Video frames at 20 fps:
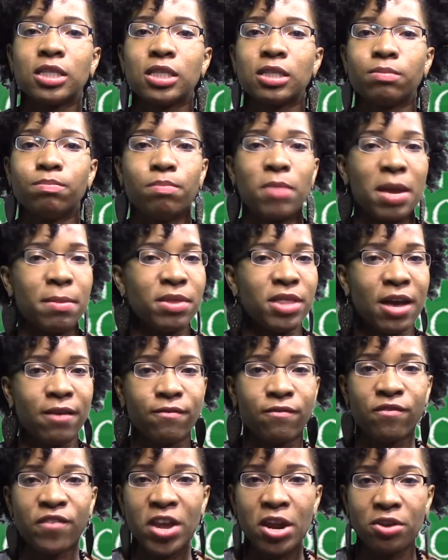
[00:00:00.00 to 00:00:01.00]
Maybe that
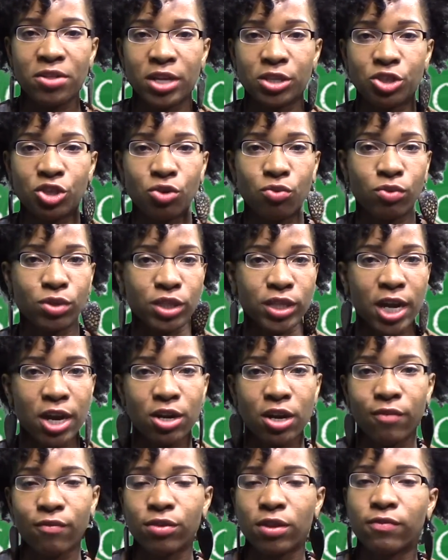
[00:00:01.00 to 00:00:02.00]
fear that you were scared
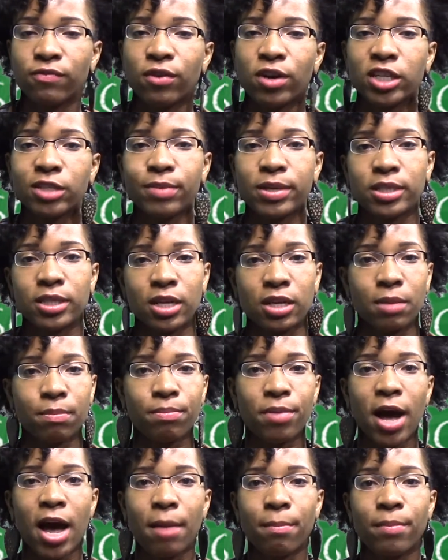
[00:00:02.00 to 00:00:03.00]
of in the first place is going to
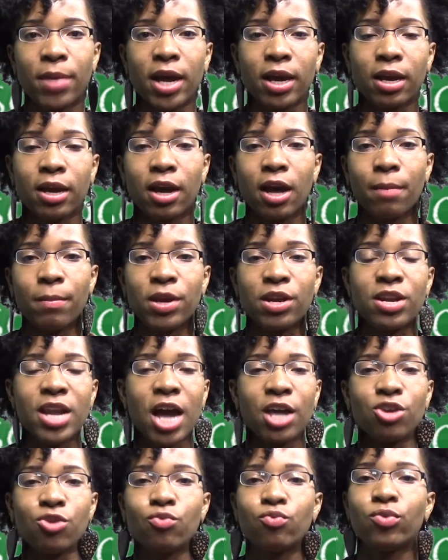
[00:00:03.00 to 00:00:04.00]
pop back up, and now
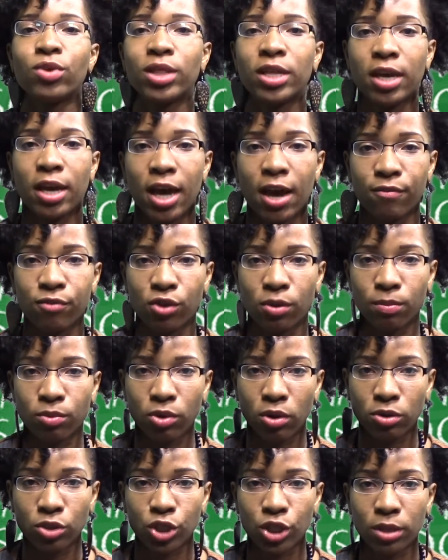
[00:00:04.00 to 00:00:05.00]
you really have to
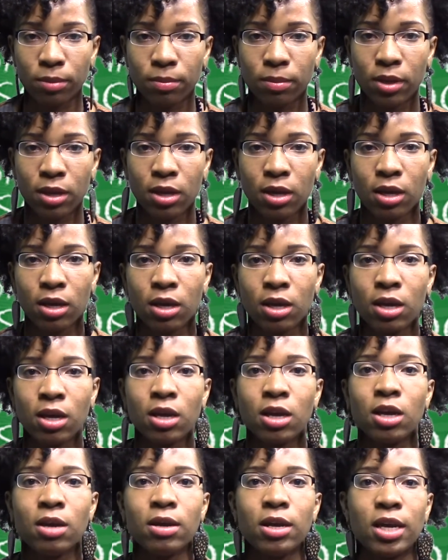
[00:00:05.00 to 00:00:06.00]
approach it.
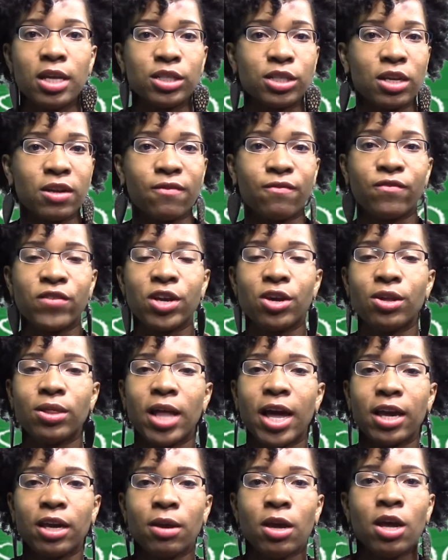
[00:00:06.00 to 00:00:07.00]
It's going to feel
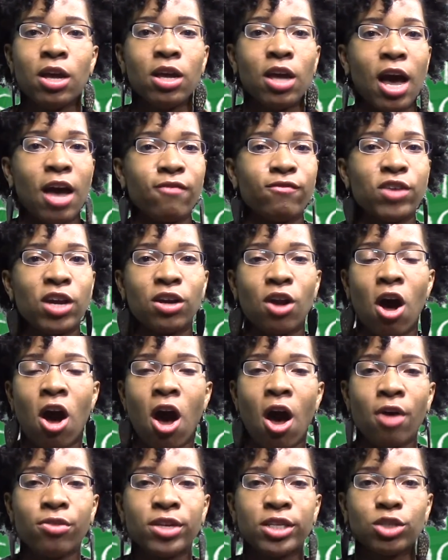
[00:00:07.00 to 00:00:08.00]
like I've done
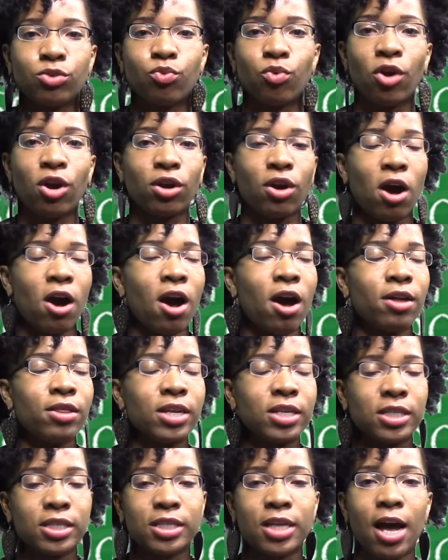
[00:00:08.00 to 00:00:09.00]
all this work, all
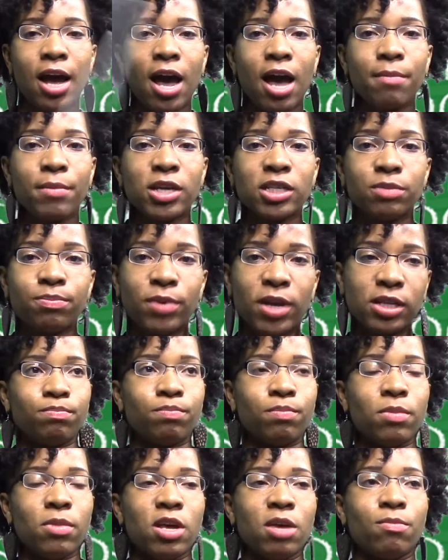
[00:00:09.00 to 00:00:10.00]
this time I spent
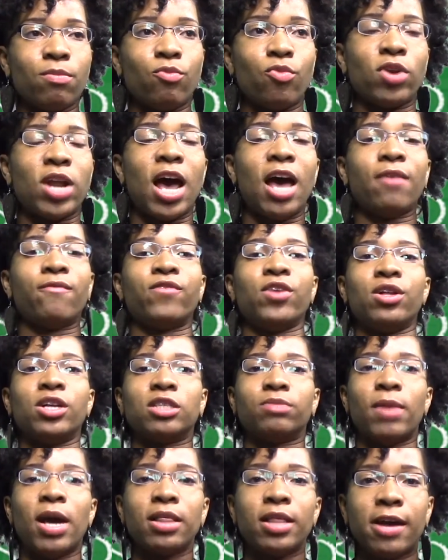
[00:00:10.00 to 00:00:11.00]
in what I feel
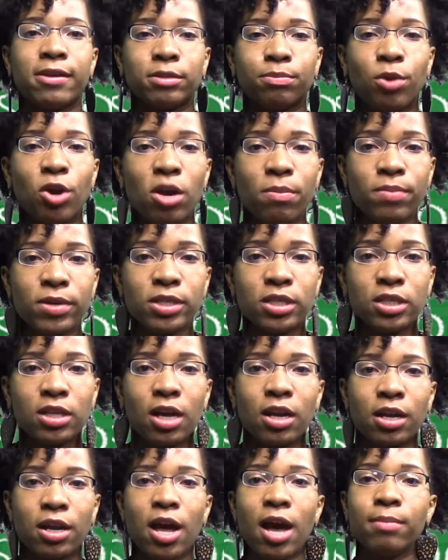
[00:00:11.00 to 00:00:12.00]
is my life's purpose is
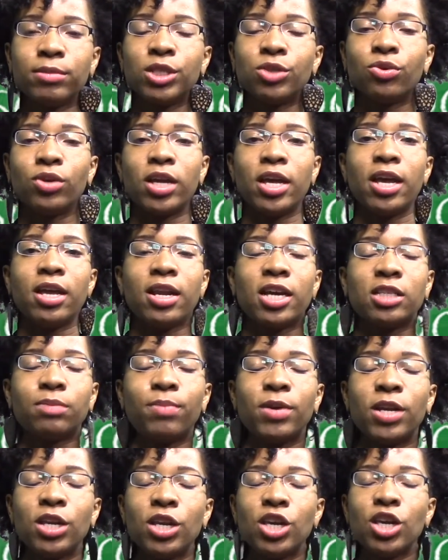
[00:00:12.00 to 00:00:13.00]
going to come to an end. I
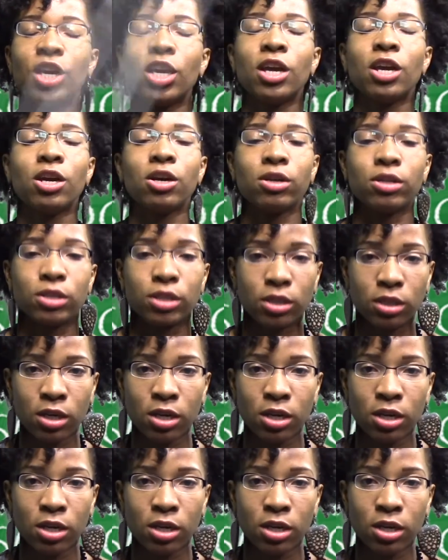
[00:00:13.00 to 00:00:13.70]
spent years